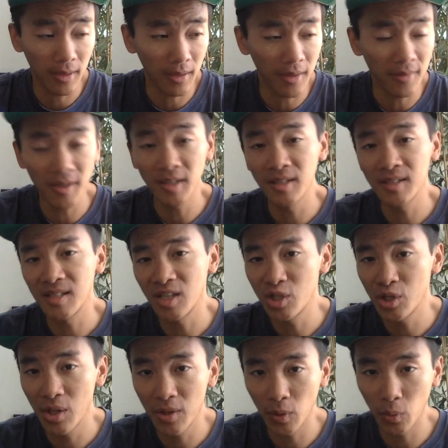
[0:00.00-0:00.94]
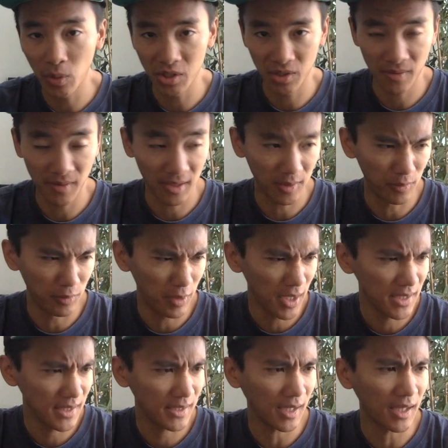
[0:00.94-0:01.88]
And then essentially the question that he
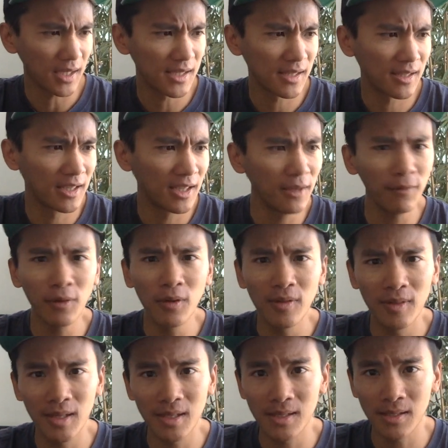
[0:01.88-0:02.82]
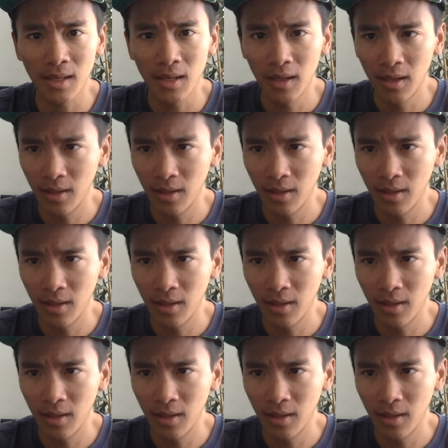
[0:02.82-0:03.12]
raised is given these